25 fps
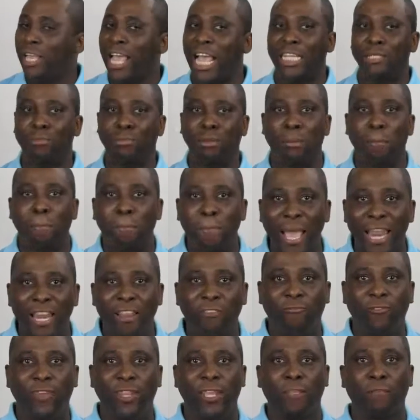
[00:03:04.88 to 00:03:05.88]
has been
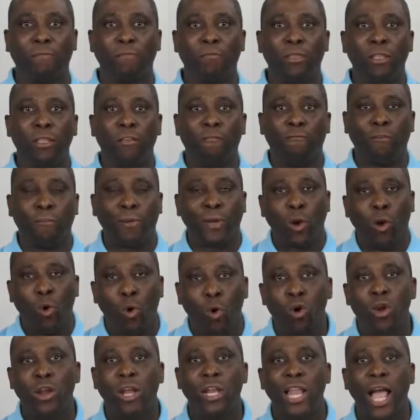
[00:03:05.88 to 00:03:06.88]
benefiting from an
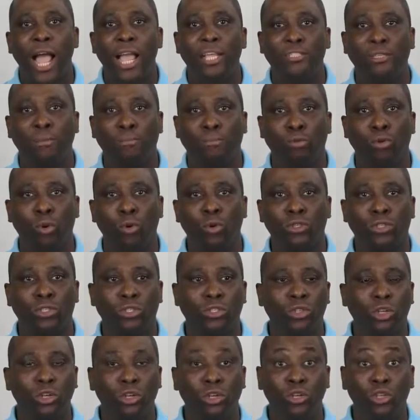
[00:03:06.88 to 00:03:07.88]
organized approach
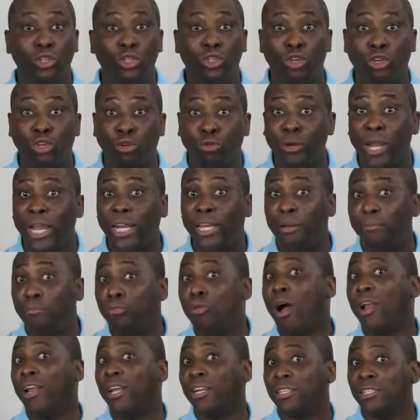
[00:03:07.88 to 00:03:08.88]
to creating
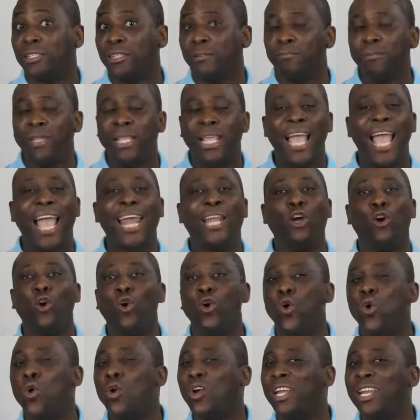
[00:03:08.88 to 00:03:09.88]
products, an
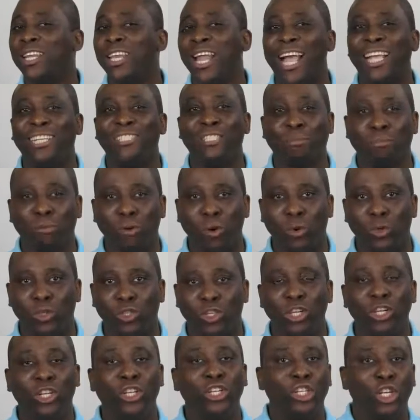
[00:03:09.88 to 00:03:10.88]
organized
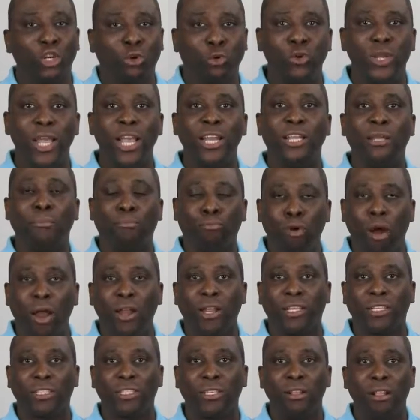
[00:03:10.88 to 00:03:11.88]
approach to creating
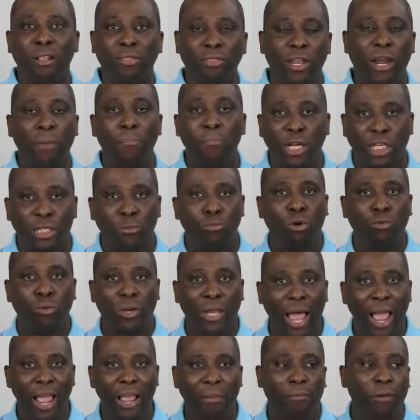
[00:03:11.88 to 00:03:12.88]
products that are much more
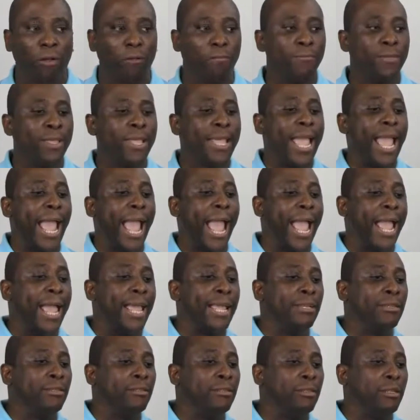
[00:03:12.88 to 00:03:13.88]
reliable.
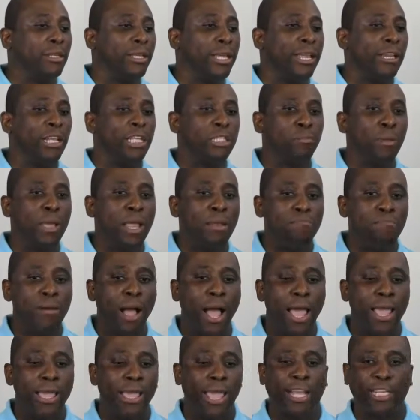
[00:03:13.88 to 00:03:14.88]
And it has been
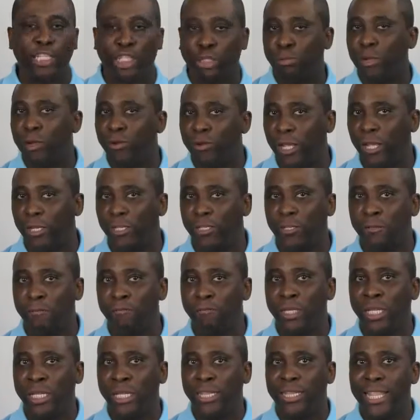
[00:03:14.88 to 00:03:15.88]
my experience
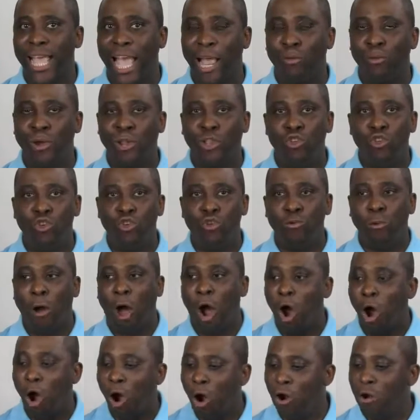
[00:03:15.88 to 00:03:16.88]
that when you
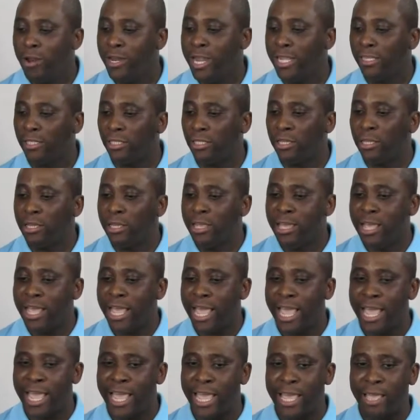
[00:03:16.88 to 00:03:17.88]
harness
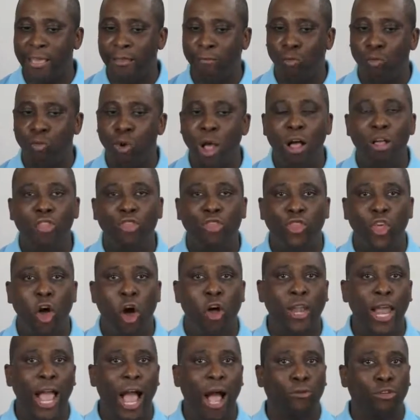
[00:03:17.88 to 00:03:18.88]
a well
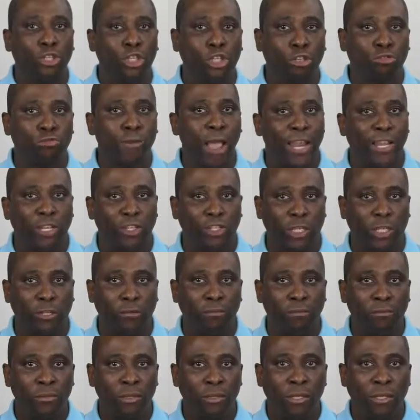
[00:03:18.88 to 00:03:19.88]
thought out strategy
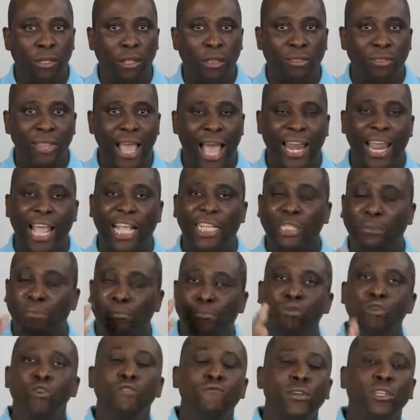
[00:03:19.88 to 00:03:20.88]
that has
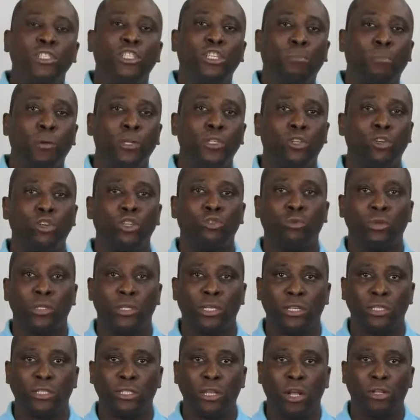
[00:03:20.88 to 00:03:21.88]
proven to produce
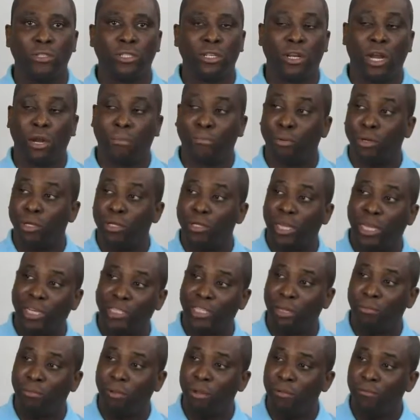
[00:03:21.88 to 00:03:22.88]
results that are
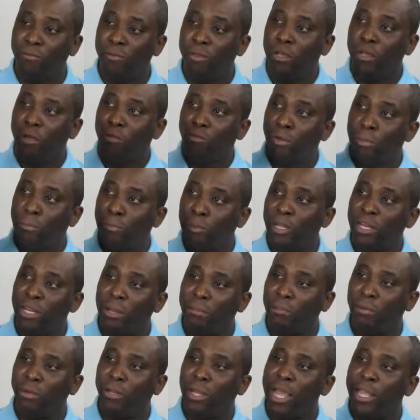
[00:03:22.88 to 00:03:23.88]
predictable,
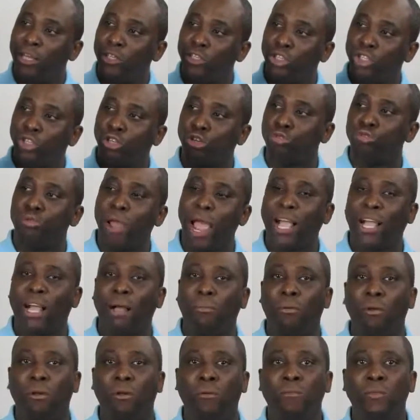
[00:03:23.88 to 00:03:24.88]
repeatable, and
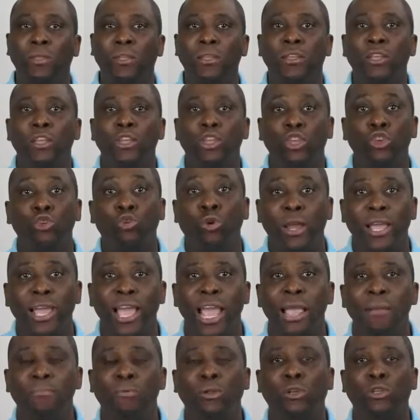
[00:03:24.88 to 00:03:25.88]
trackable, you are
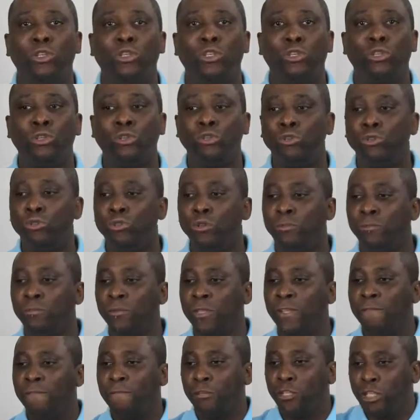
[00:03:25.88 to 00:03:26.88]
able to
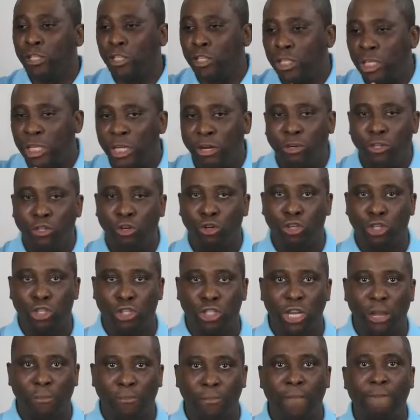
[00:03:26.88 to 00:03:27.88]
steer your
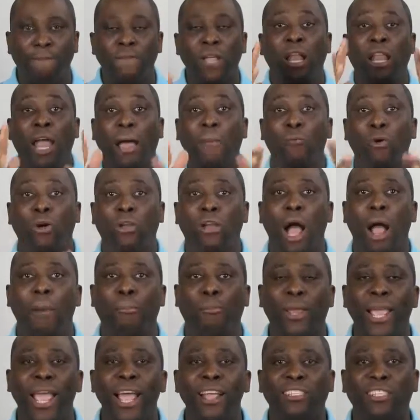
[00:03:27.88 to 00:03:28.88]
ship a lot more
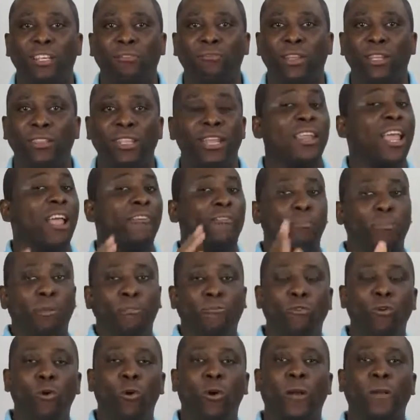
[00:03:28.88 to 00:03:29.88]
comprehensively than ever
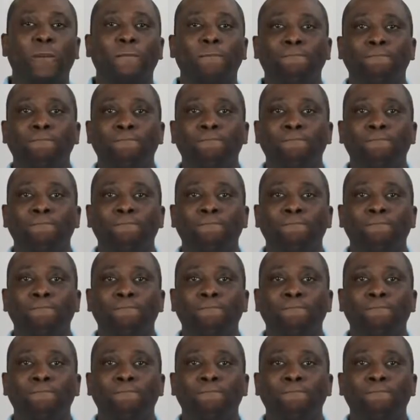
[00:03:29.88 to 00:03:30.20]
before.